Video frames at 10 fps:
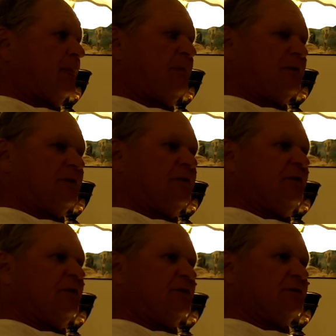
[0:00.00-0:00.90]
But the
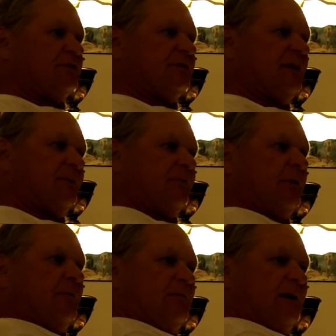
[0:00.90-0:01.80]
nurse kept
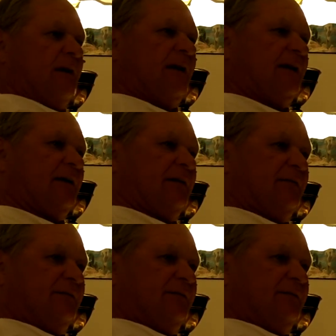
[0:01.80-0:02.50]
rubbing my hand,